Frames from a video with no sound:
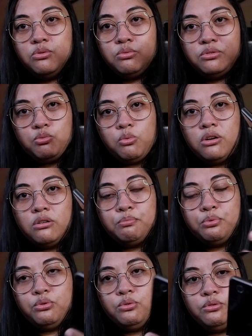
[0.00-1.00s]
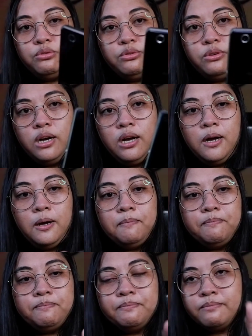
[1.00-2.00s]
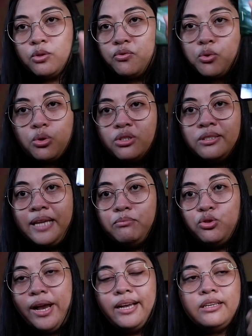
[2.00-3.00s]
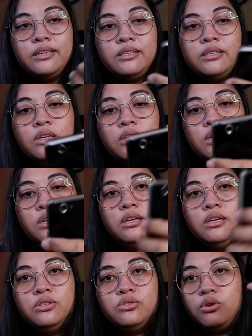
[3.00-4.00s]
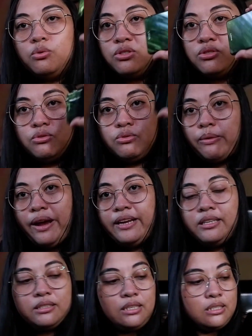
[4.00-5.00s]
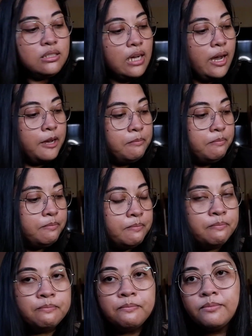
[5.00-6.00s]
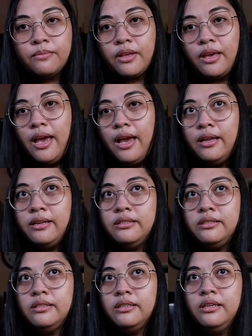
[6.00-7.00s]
It's waterproof, of course, Snapdragon. So it was great at the time. And